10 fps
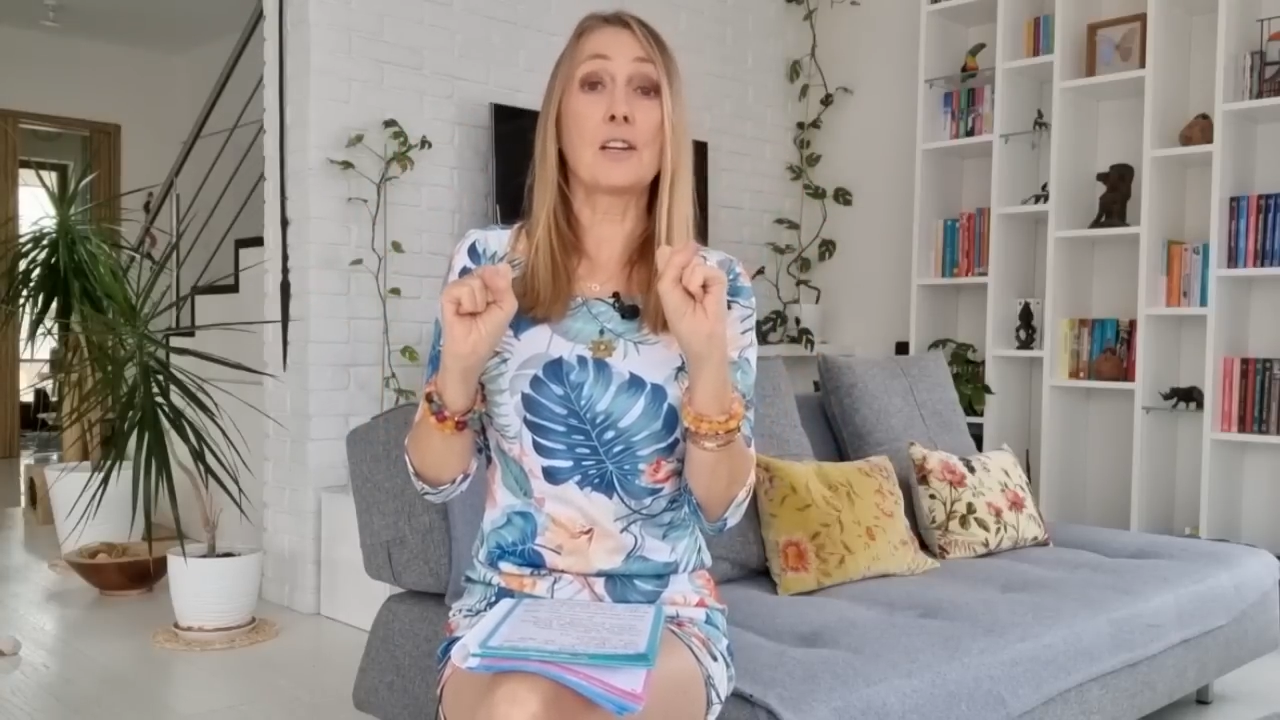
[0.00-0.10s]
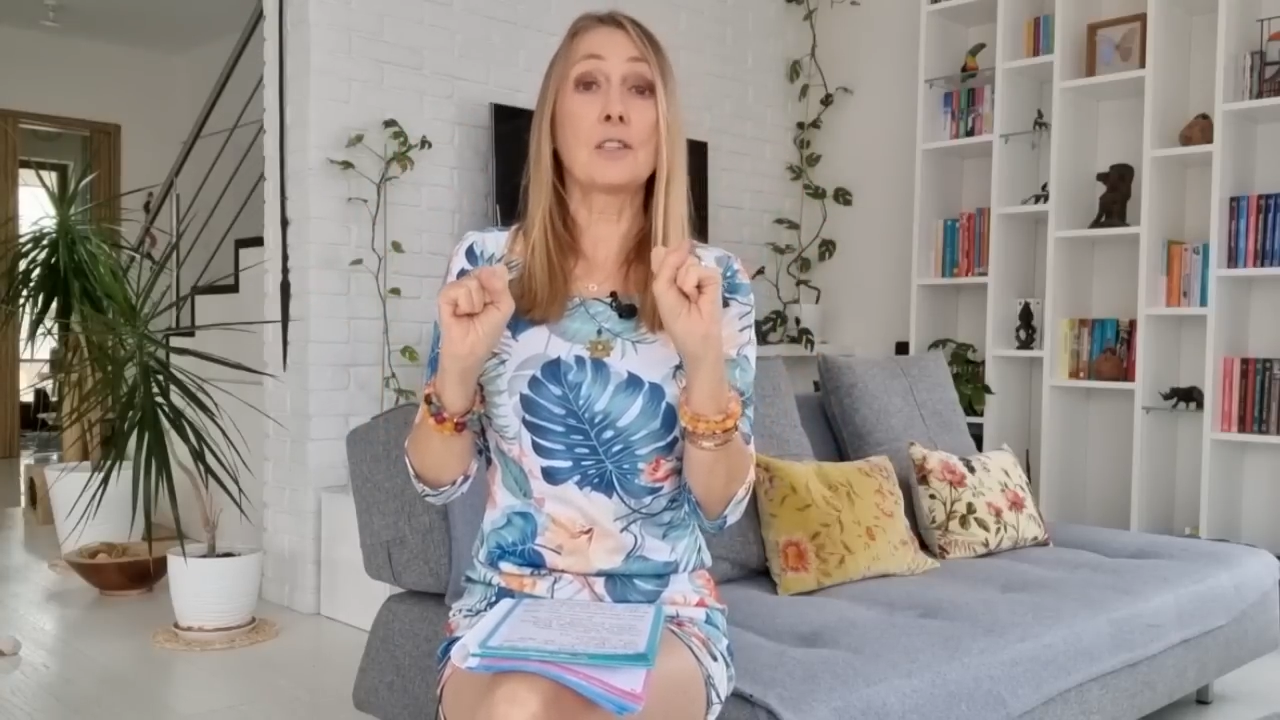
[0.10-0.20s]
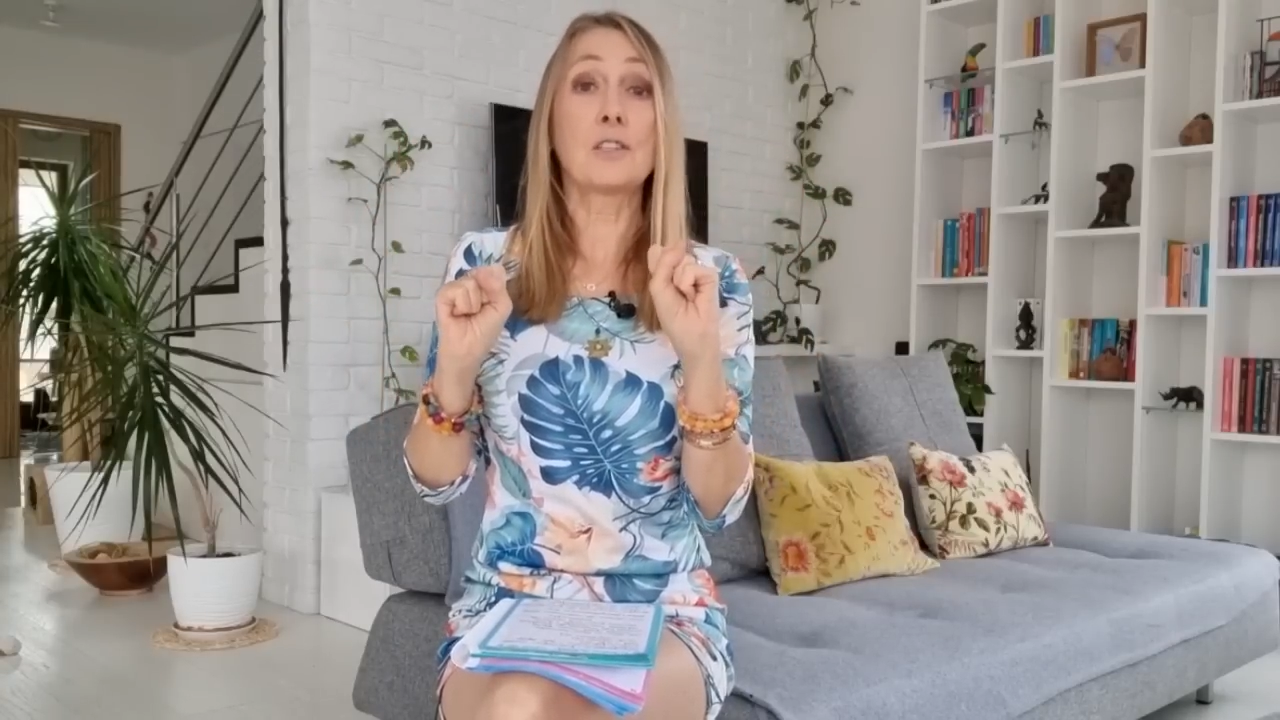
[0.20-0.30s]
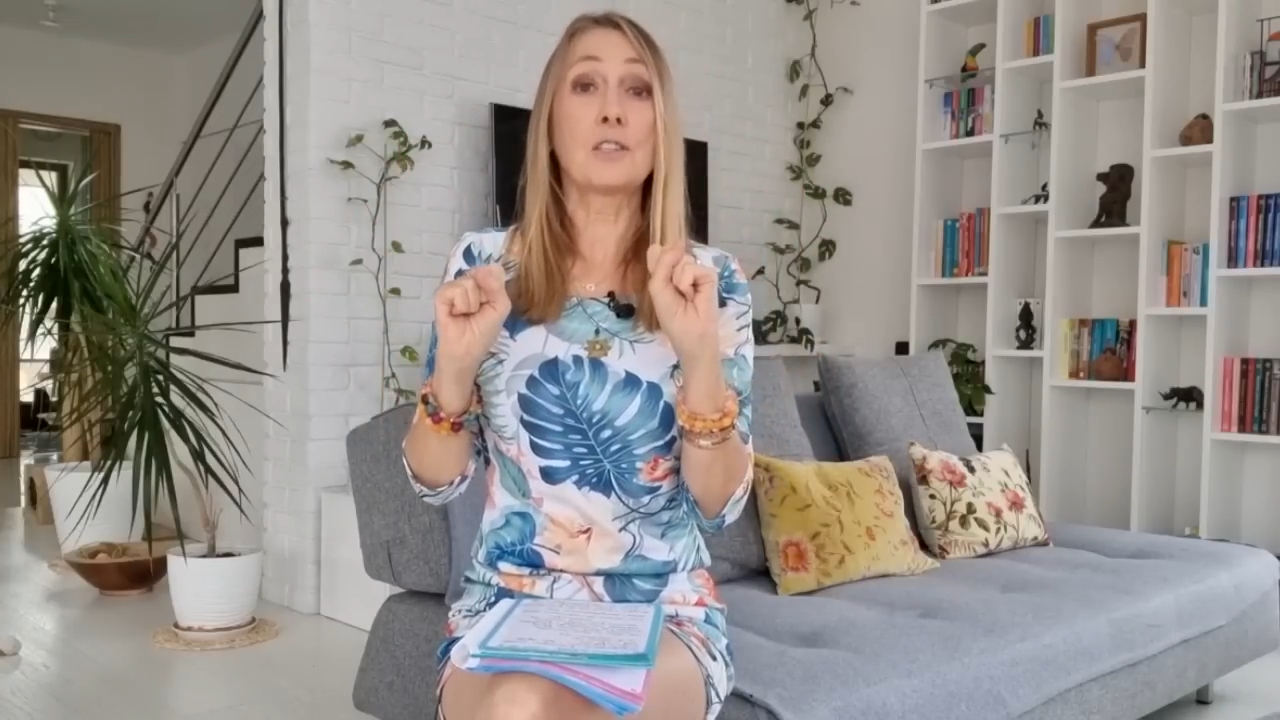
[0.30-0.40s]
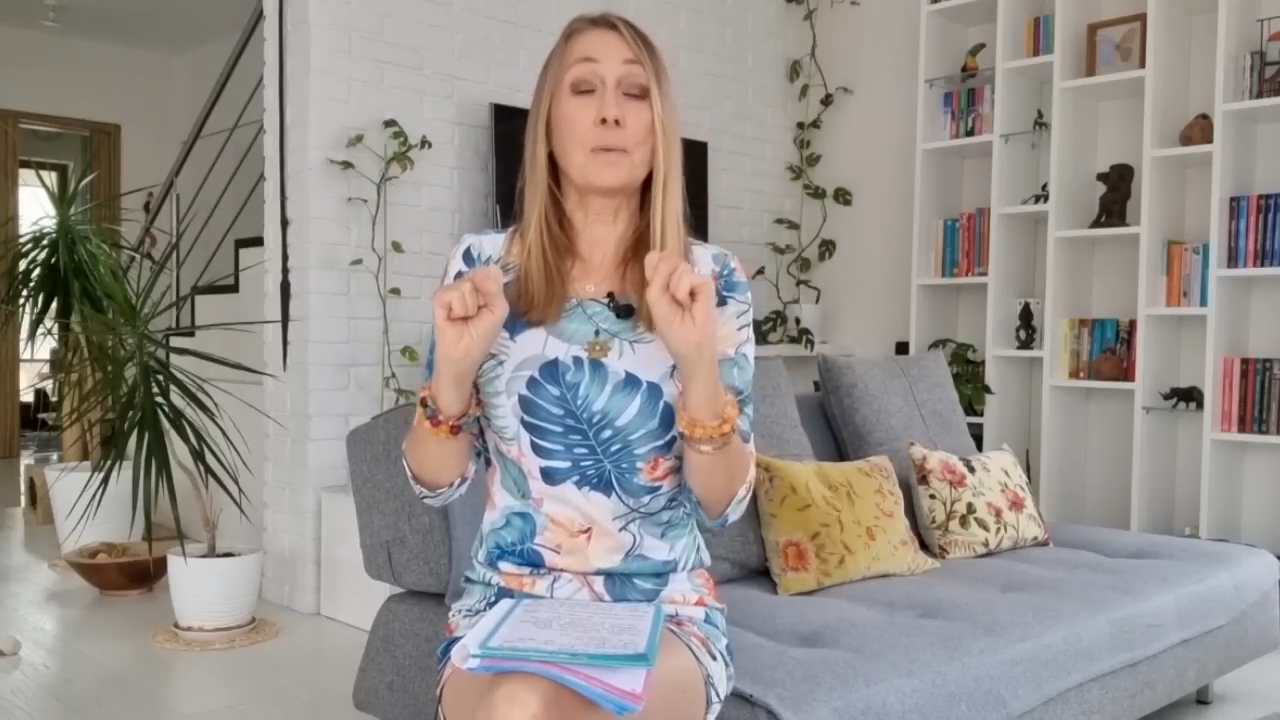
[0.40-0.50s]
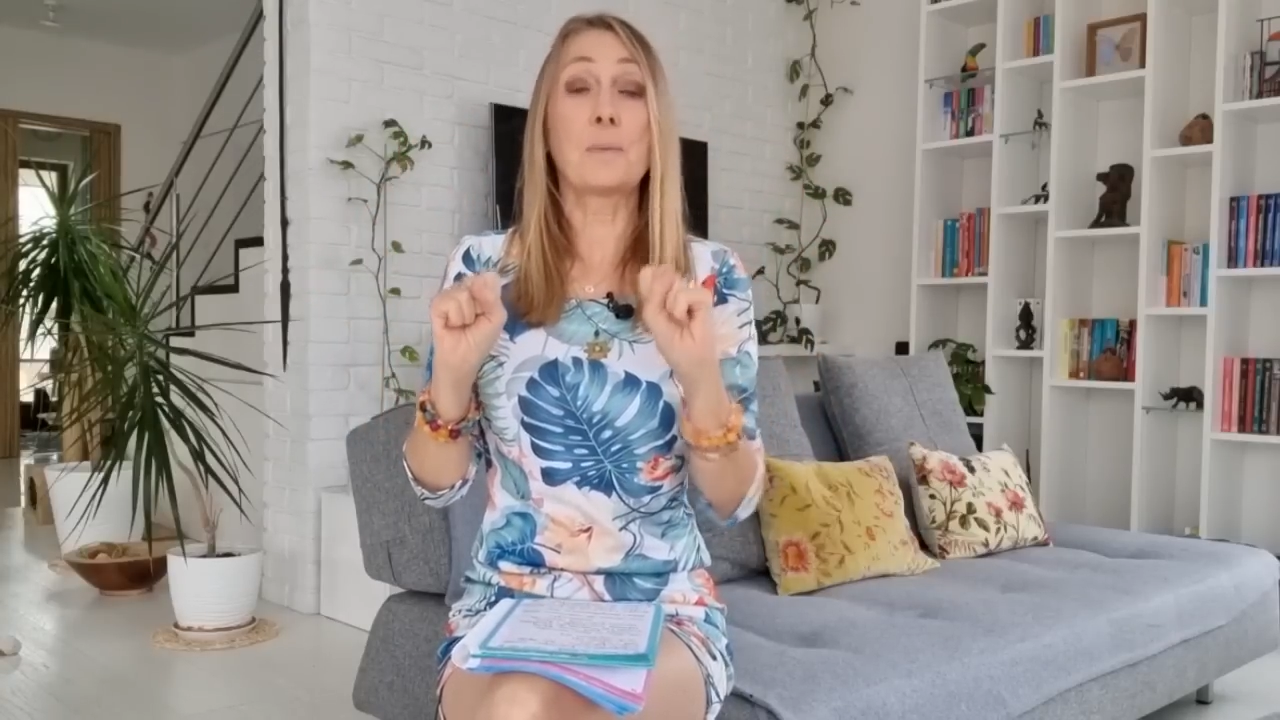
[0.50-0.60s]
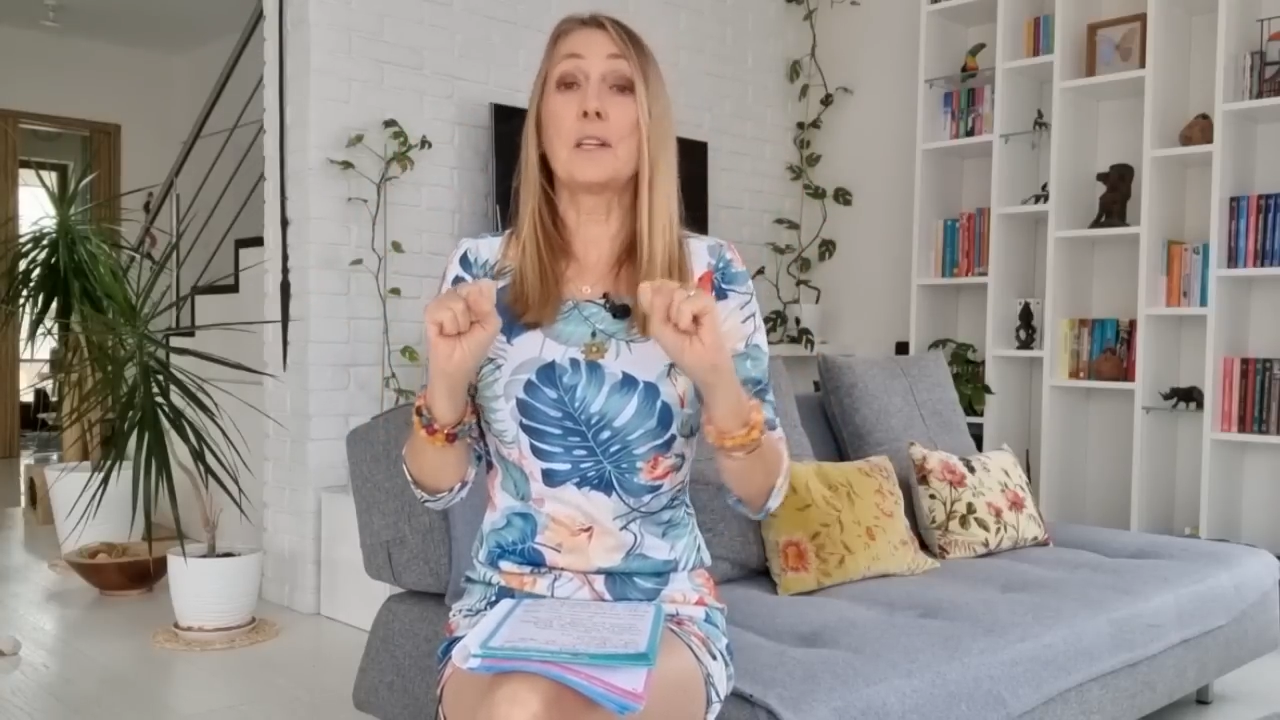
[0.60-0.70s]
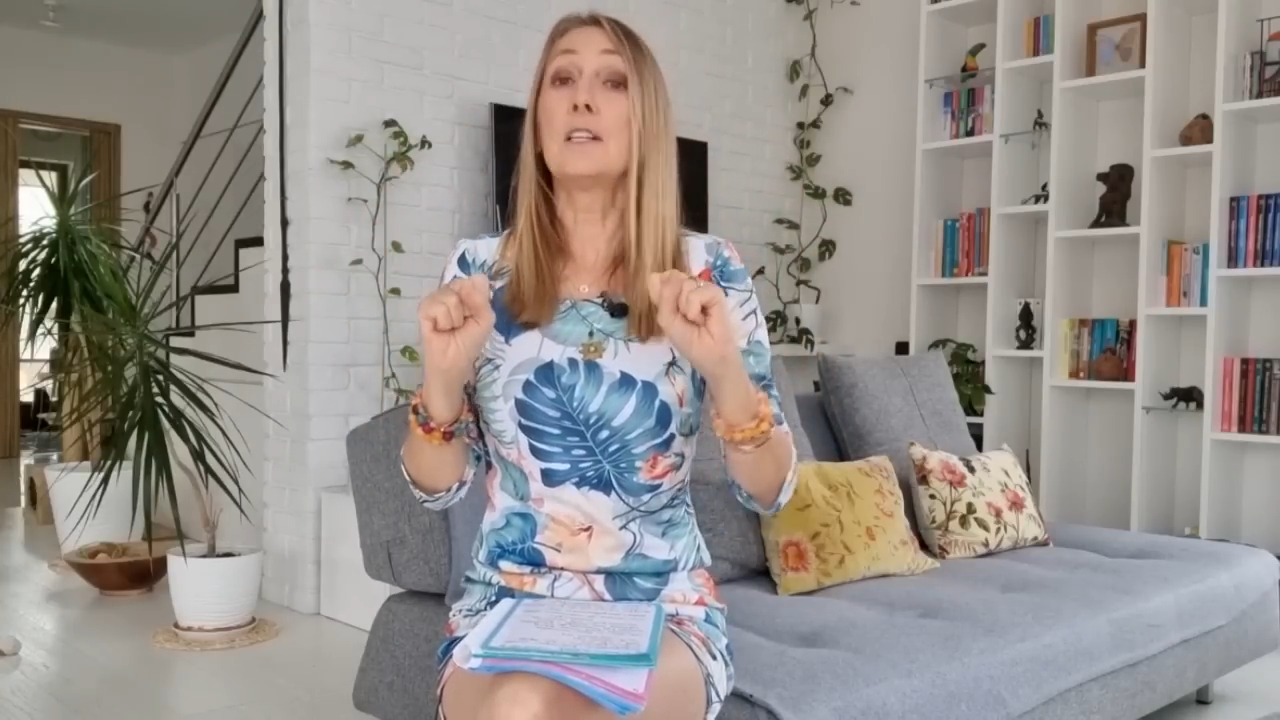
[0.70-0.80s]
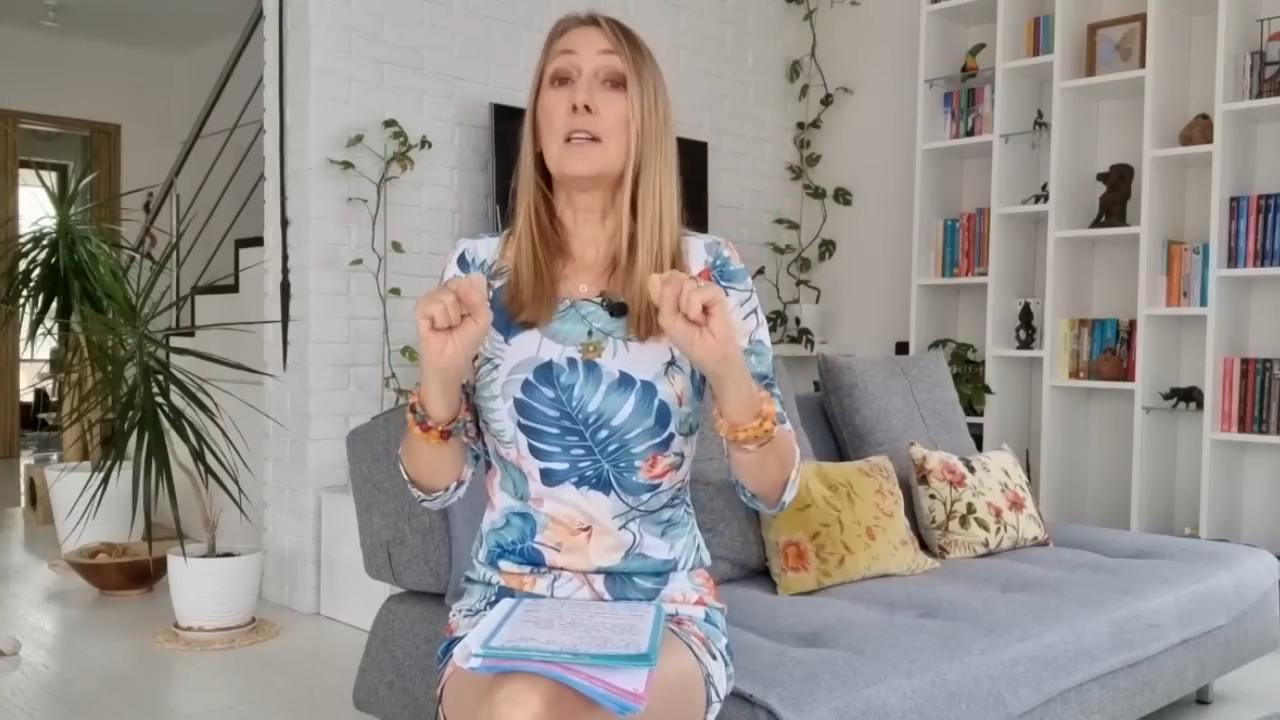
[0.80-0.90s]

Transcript: to have more